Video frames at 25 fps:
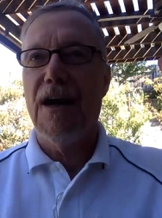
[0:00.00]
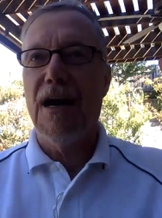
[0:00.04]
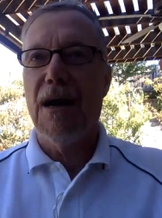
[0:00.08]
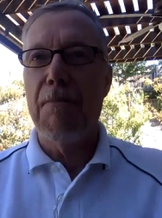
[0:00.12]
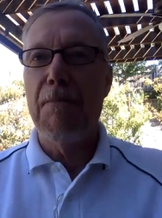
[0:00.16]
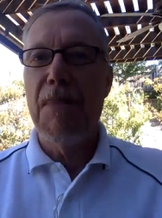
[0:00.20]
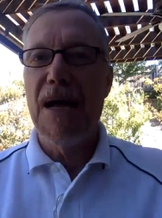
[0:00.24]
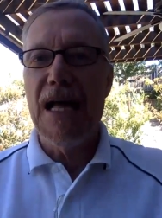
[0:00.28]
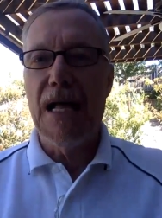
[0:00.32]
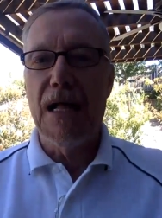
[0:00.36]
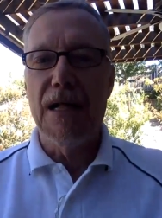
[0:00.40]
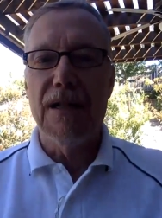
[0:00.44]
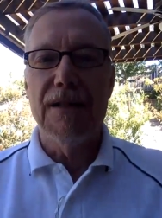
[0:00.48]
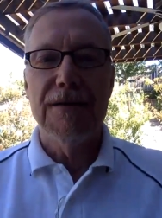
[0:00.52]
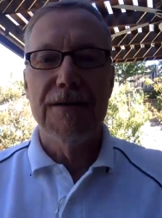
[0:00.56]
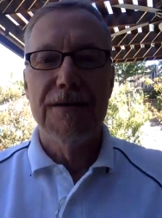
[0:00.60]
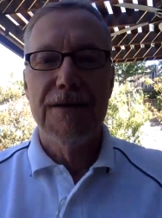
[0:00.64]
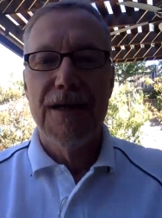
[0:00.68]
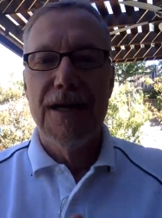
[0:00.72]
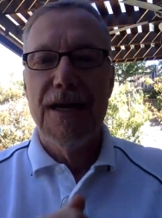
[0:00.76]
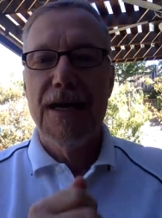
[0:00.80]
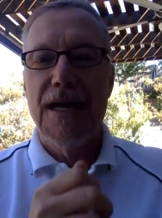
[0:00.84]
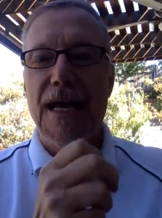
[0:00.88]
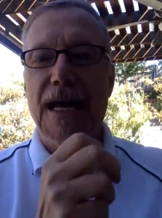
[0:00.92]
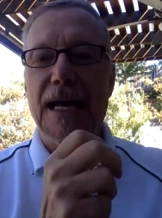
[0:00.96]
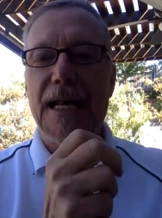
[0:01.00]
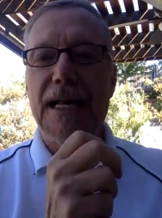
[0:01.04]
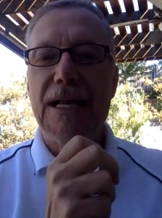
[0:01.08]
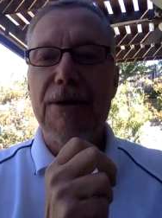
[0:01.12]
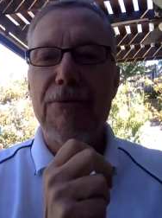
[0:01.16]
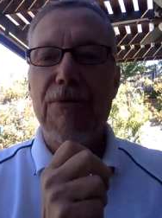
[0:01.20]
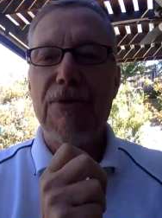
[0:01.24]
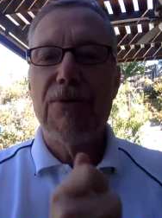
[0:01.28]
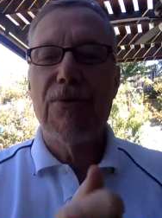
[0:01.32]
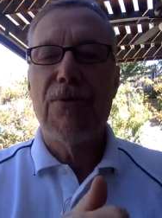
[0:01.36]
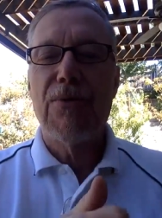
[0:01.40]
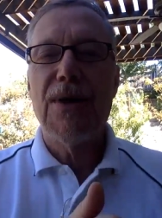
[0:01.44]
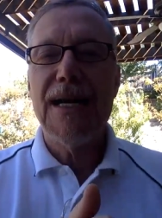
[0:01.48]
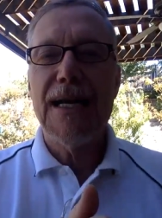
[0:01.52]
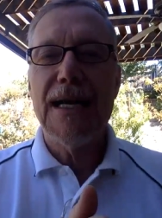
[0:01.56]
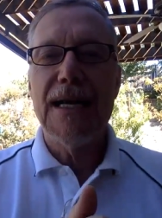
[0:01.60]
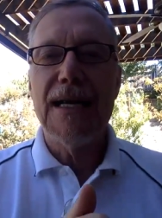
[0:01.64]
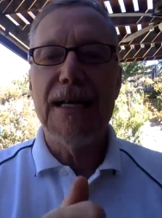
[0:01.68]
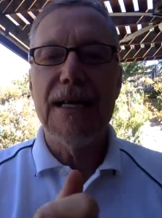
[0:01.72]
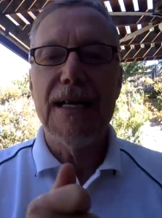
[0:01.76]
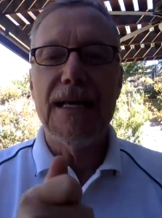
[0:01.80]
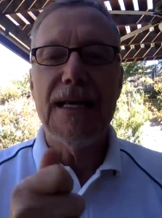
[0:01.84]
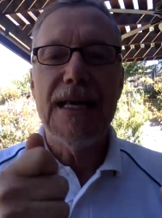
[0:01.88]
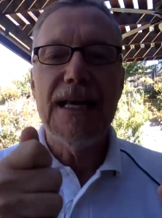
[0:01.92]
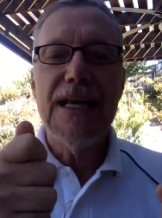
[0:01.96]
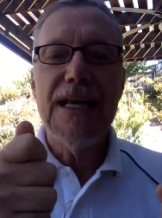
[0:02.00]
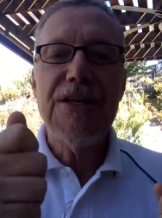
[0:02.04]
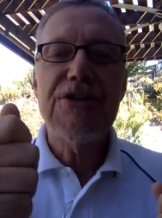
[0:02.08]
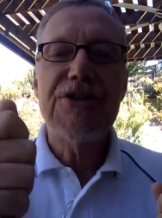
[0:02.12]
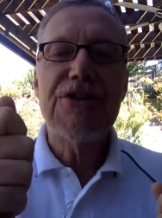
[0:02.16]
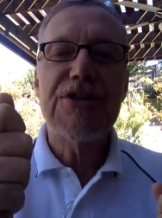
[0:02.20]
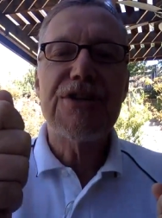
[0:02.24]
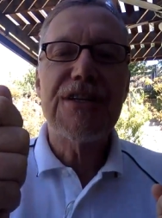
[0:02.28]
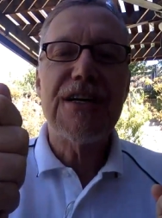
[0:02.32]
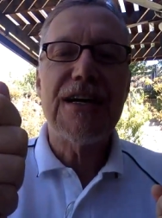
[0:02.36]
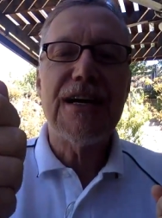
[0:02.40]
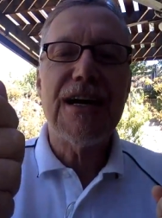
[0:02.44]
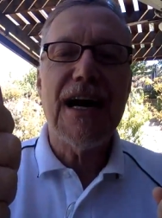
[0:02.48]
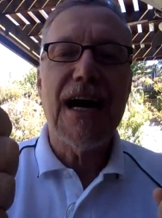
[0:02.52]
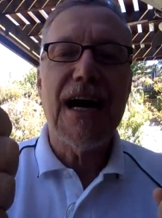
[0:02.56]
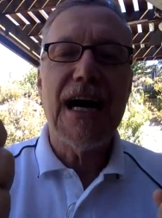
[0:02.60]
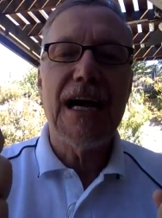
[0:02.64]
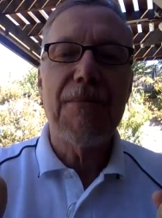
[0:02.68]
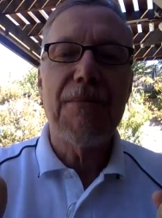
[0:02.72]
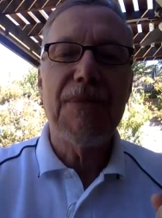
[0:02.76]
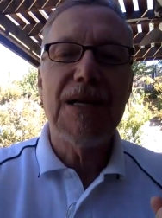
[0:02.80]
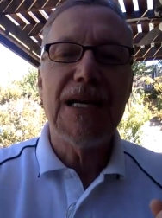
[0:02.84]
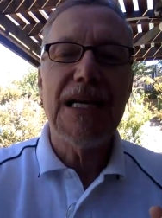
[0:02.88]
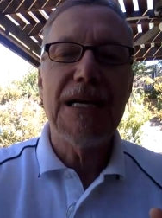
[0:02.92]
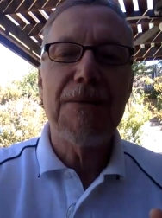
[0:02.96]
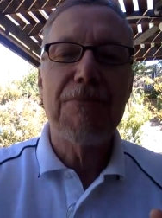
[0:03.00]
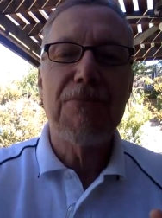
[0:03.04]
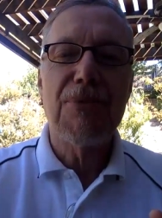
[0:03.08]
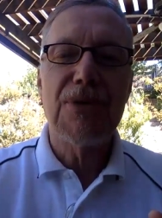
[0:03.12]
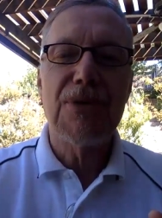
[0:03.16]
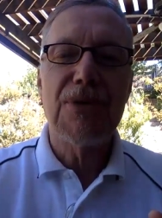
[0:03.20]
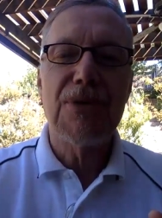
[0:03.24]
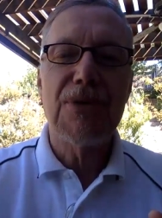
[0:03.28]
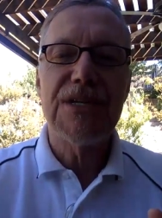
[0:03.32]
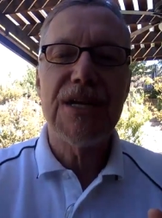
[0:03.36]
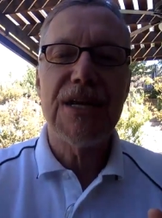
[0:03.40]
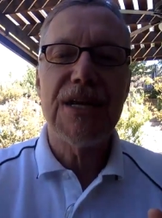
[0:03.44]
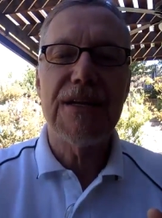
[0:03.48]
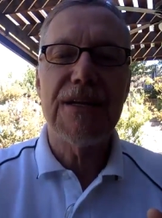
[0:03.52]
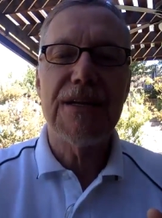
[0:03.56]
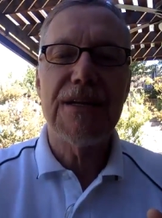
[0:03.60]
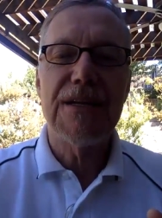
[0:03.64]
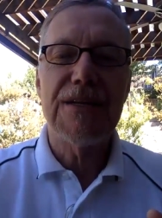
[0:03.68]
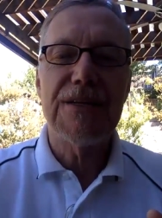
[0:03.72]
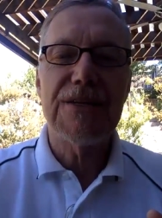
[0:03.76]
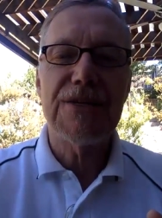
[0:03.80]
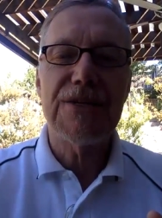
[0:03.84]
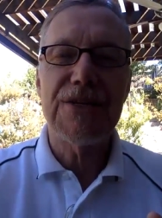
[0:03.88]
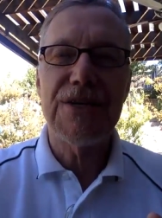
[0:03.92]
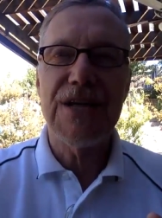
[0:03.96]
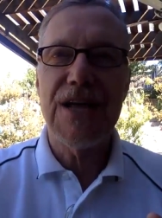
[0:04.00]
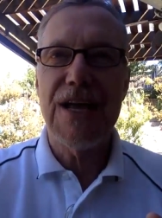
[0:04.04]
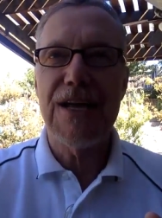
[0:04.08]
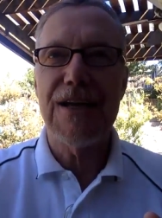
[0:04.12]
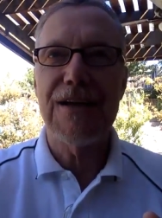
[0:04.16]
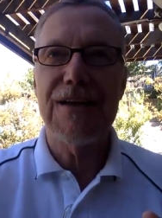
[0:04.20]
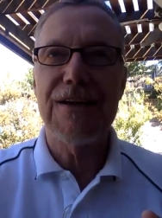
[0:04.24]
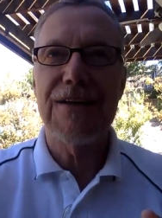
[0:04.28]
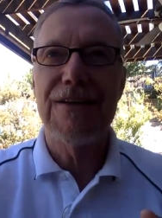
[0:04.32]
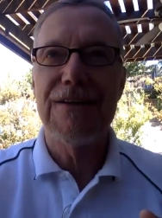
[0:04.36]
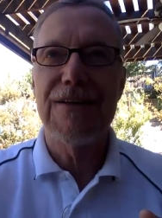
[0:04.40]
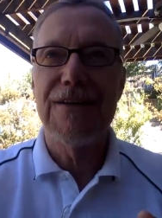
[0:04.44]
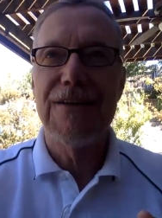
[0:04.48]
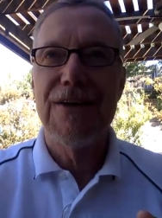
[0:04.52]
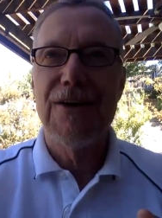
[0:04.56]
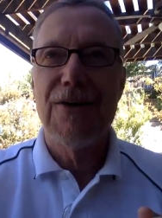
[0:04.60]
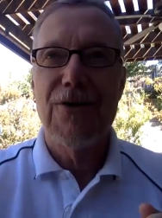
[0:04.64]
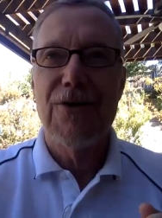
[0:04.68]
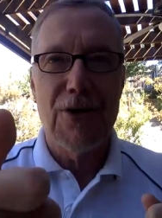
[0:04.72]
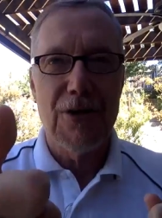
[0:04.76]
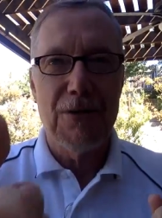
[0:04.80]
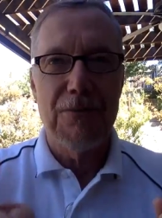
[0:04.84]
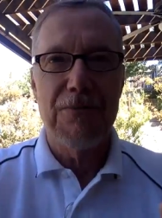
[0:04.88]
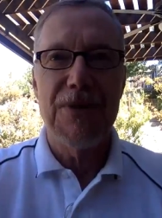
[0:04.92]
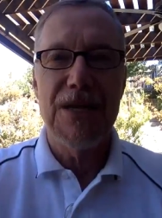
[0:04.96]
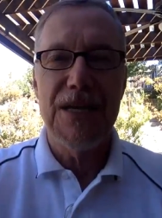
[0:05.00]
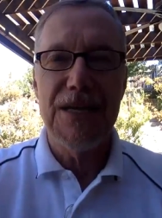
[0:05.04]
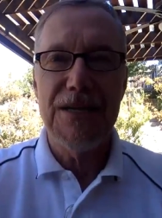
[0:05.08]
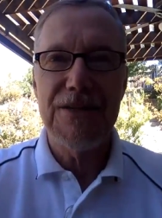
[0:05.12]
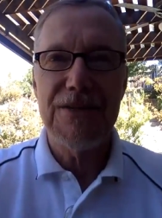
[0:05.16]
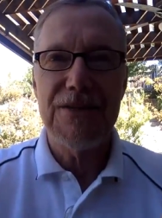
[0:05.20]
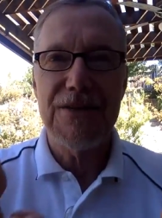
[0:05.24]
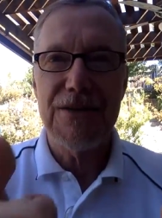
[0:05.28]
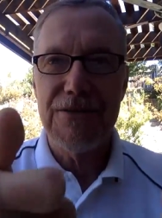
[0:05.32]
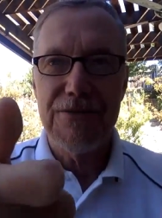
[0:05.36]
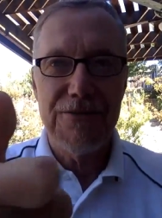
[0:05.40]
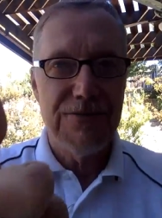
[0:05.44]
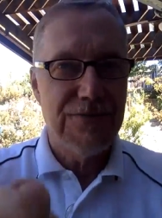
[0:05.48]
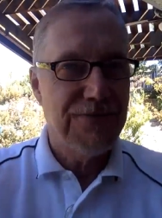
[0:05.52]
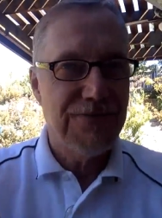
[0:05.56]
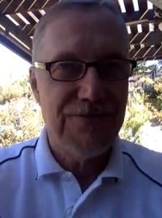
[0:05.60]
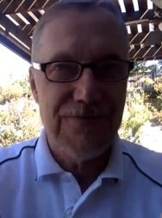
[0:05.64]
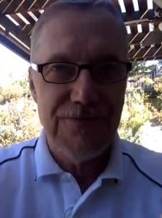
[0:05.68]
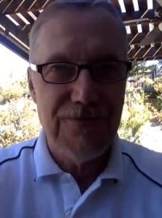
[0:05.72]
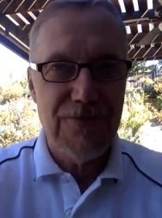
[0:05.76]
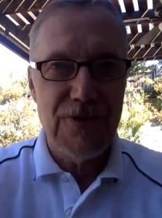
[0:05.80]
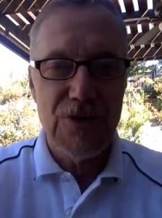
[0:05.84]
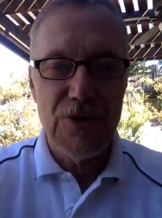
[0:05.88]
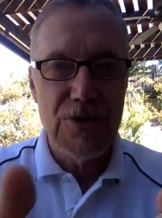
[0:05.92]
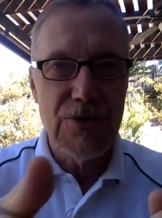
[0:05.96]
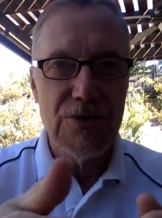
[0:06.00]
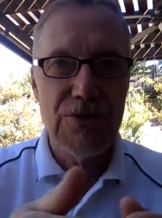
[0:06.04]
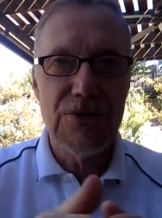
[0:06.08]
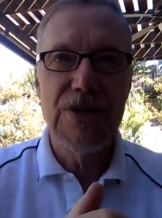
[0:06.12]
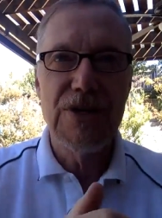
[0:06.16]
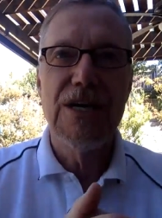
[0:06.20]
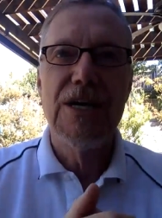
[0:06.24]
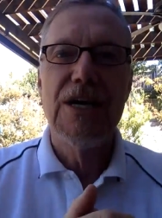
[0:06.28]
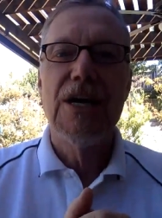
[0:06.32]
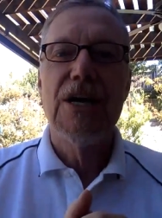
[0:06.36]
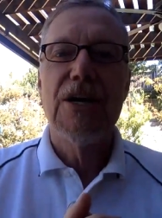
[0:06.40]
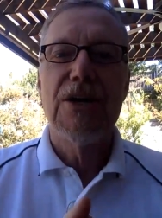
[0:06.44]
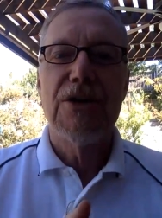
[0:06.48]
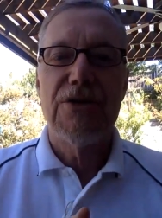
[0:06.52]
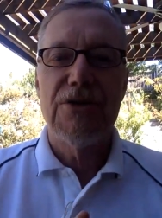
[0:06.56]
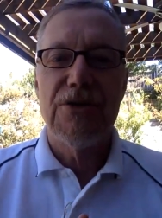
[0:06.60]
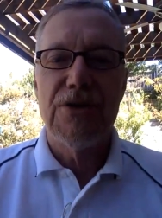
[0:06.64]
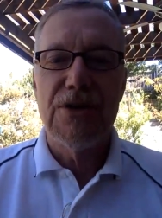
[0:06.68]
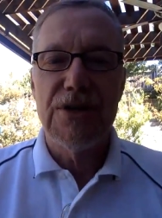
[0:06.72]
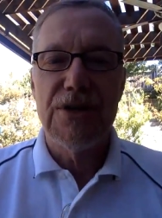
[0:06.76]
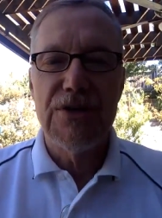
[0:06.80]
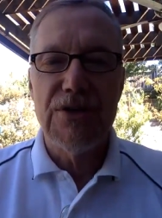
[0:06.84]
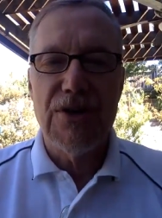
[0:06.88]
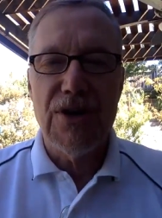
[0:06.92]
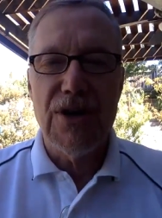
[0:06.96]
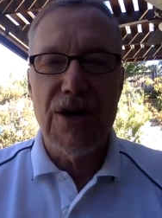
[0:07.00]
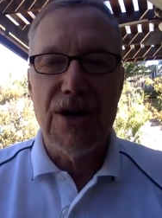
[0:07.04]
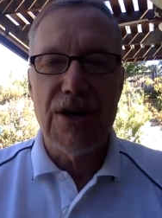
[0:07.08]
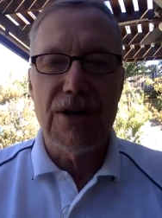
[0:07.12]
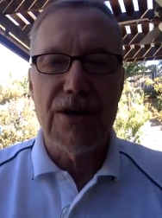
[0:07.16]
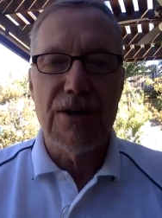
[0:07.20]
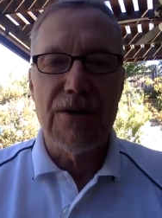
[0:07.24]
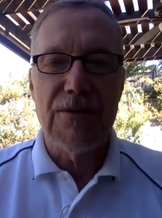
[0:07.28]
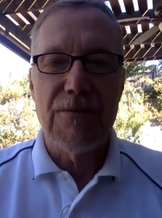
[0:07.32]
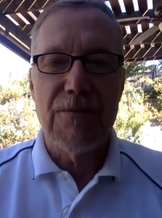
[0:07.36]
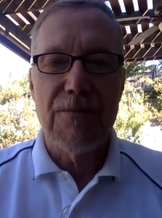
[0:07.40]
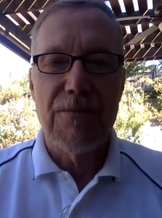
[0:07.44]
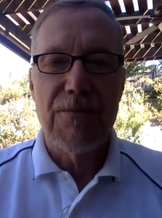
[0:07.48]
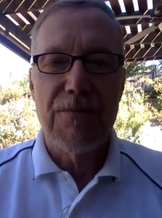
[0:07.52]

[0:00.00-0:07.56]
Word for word: a bell, and he would ring it each time he presented a steak or a piece of food to the dog.